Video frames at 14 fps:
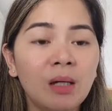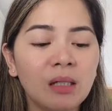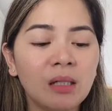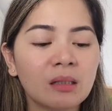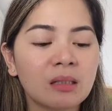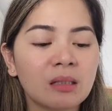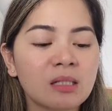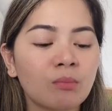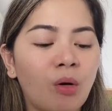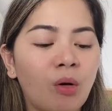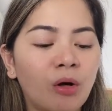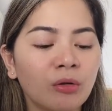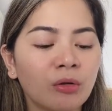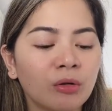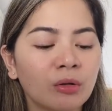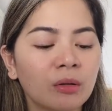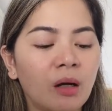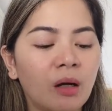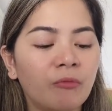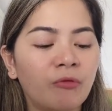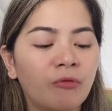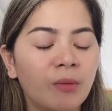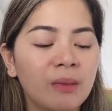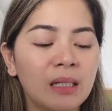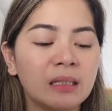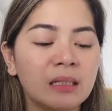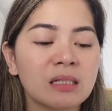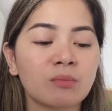it is more, for
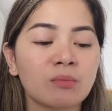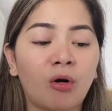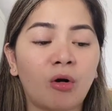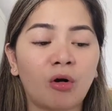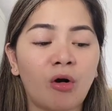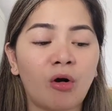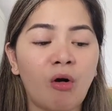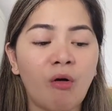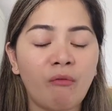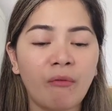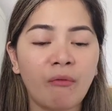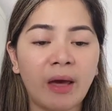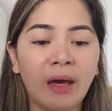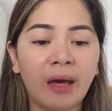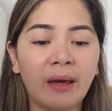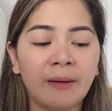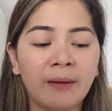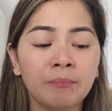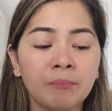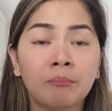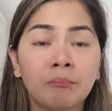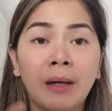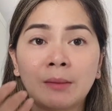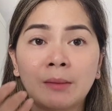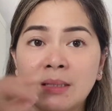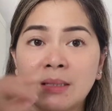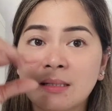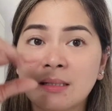me, it is more of a
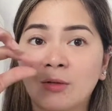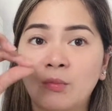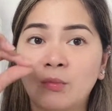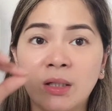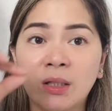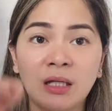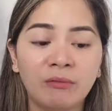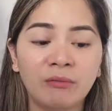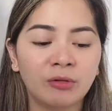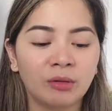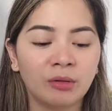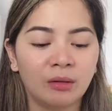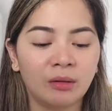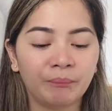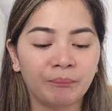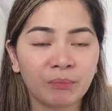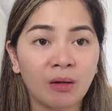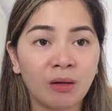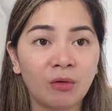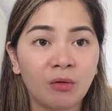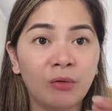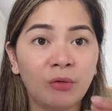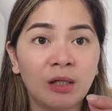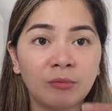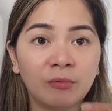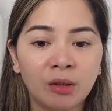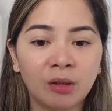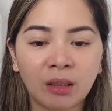vitamins that we give
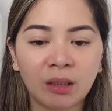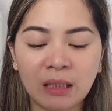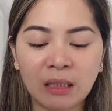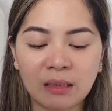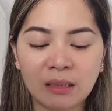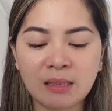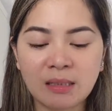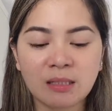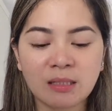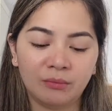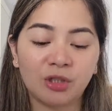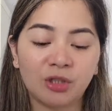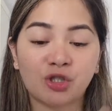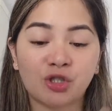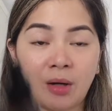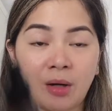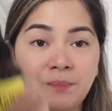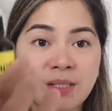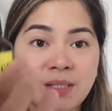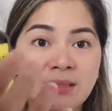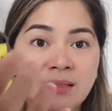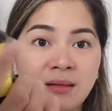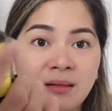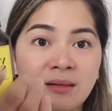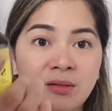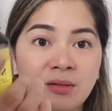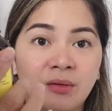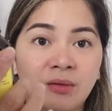to the kids, the drops.
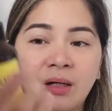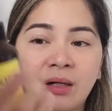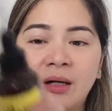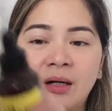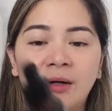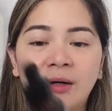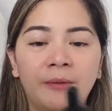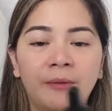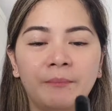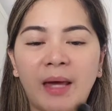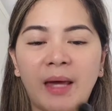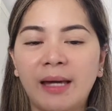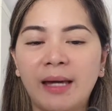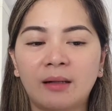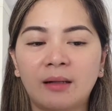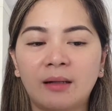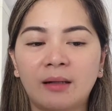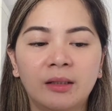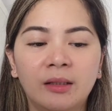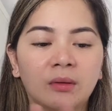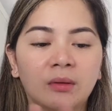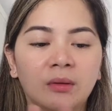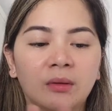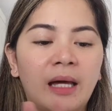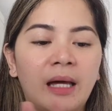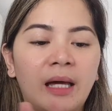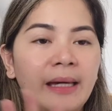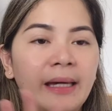So I don't
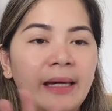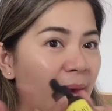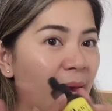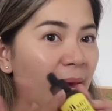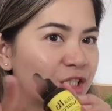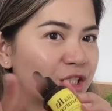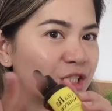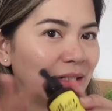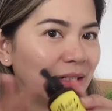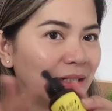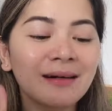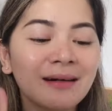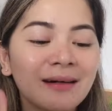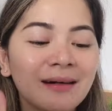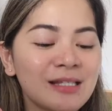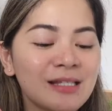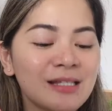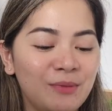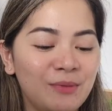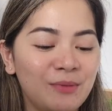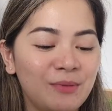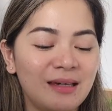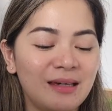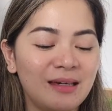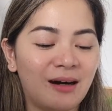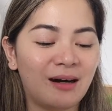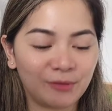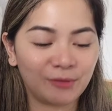like the packaging to
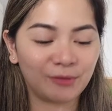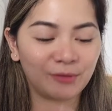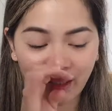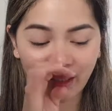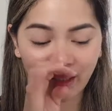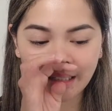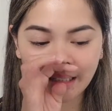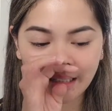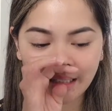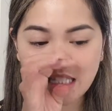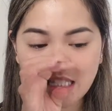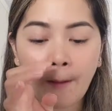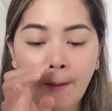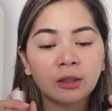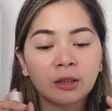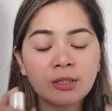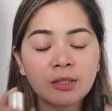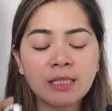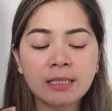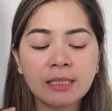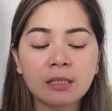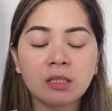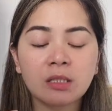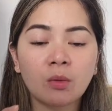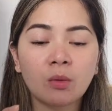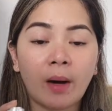be honest. Consistency